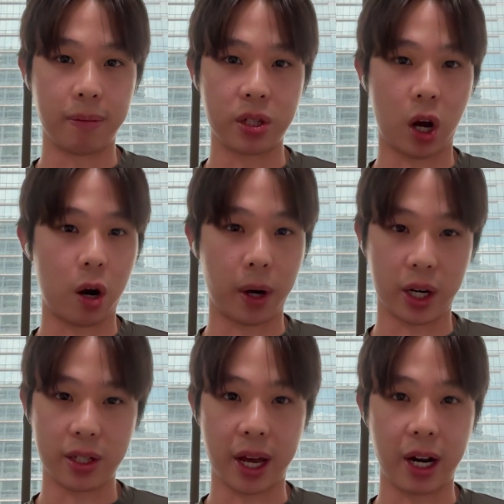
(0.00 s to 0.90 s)

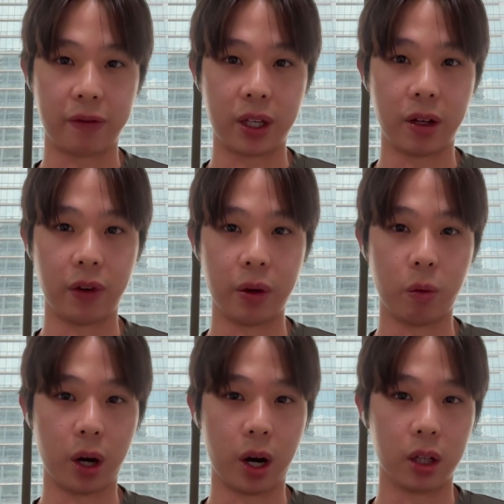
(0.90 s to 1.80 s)
Starbucks NFT
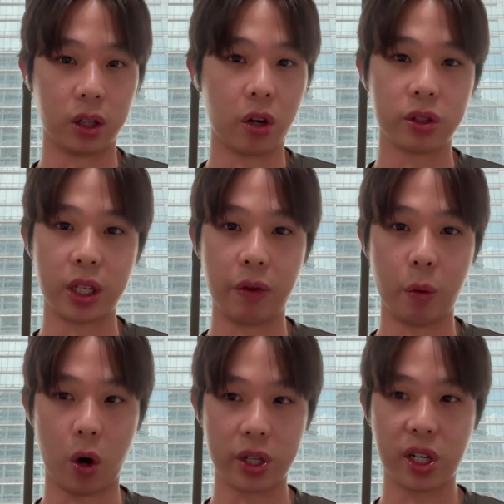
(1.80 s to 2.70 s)
loyalty
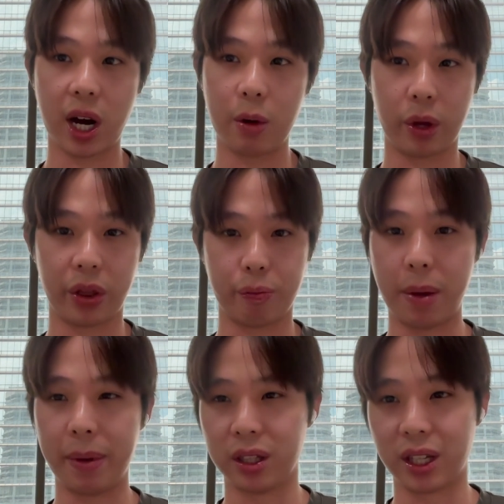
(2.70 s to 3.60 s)
rewards card with
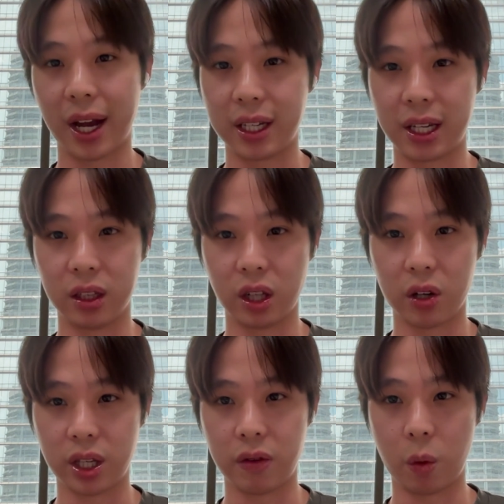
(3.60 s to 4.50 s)
maybe a Nike
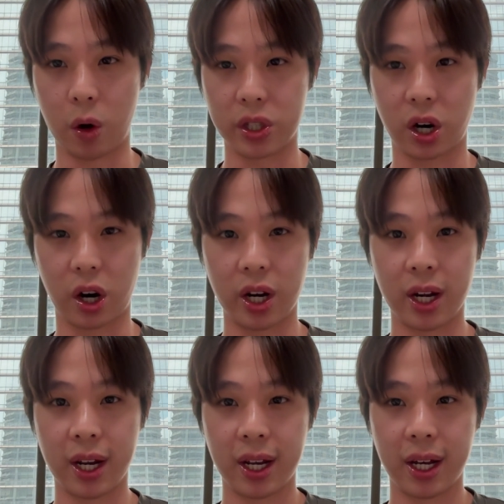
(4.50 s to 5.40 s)
loyalty rewards card
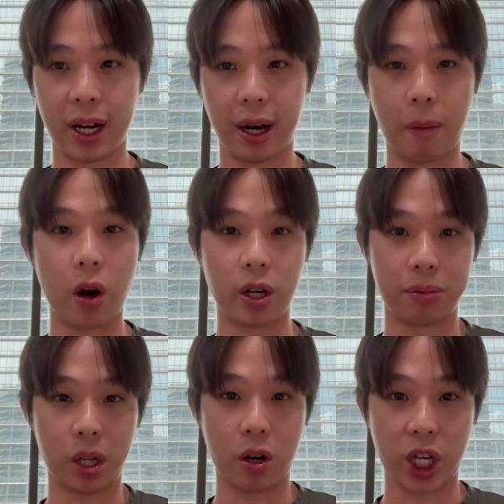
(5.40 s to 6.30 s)
on the
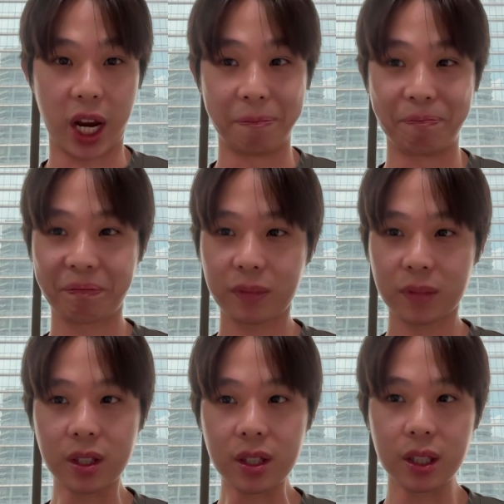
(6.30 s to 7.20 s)
blockchain
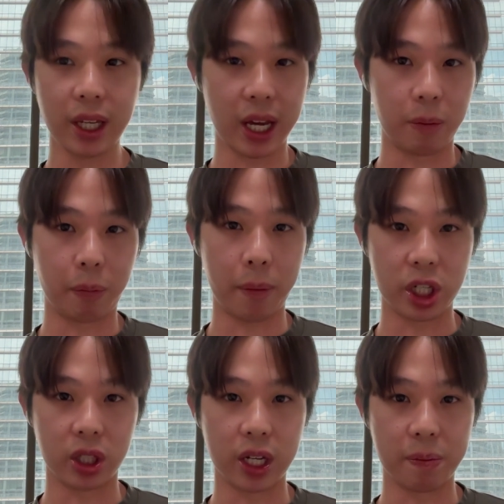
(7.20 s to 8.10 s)
in a
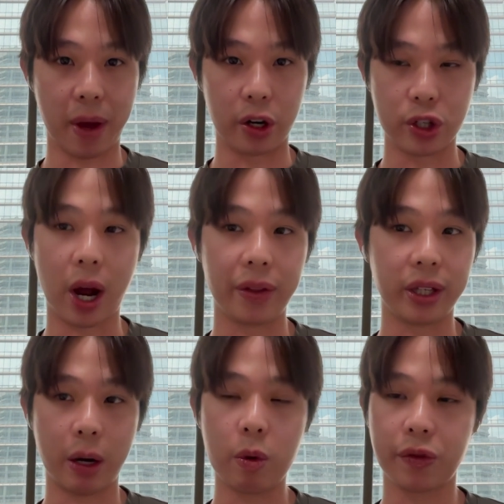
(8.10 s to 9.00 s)
permissionless manner. So I
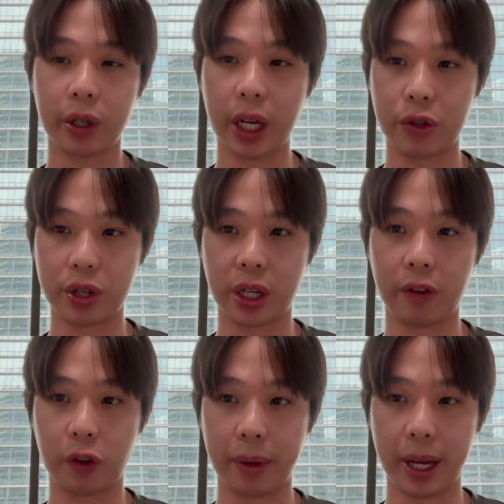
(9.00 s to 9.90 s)
think that was really
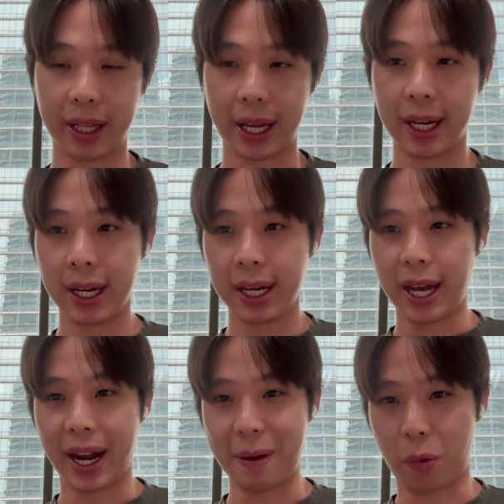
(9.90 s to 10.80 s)
interesting for me. And then
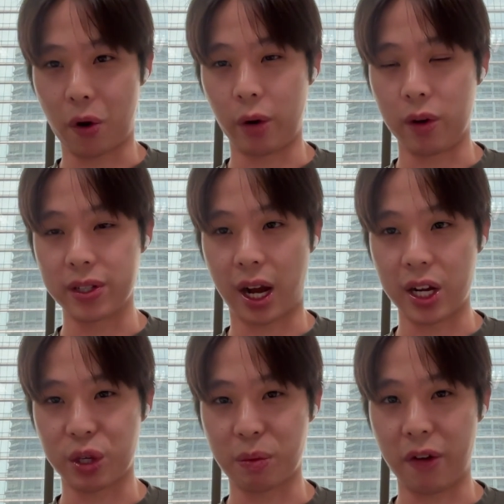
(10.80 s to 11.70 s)
at that point, I was
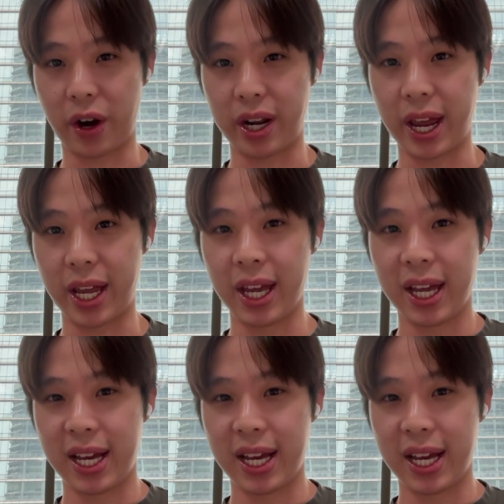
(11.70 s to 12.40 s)
asking my friend, "Hey,